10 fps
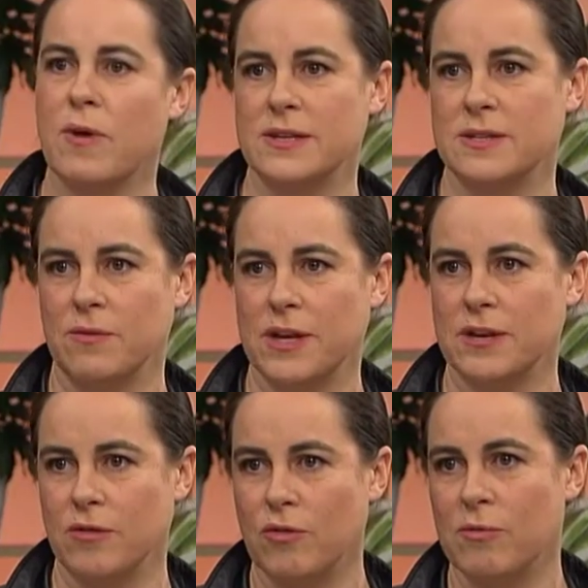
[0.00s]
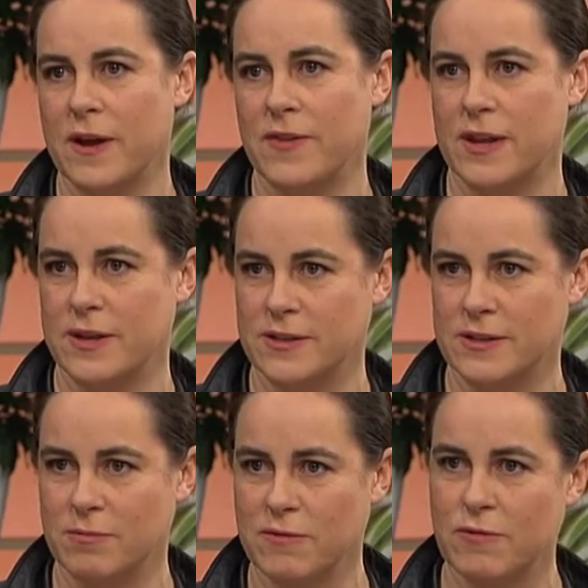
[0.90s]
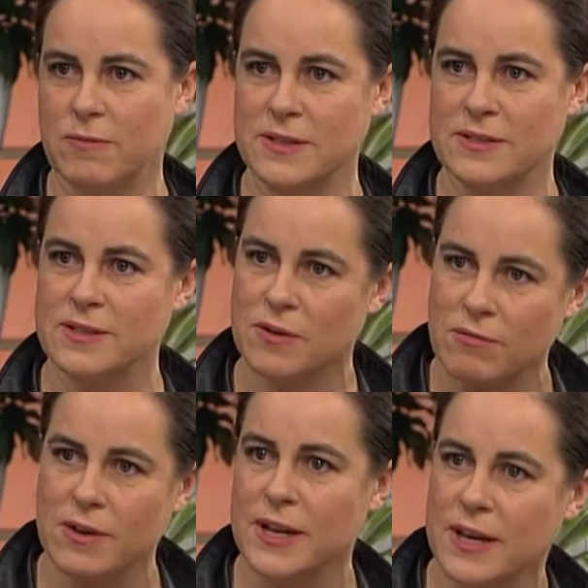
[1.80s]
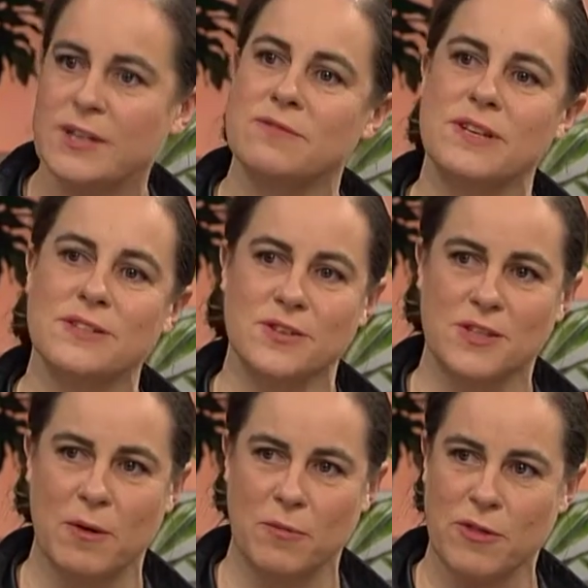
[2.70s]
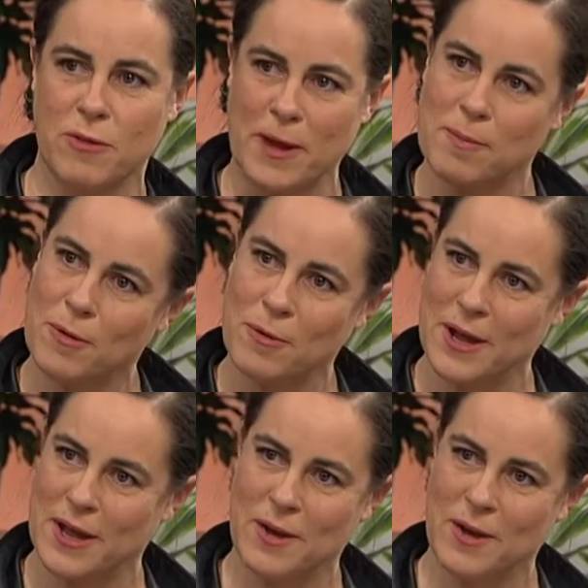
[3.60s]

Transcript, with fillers: for ways that we can incorporate that into the performance. And so we really need to research that with the people.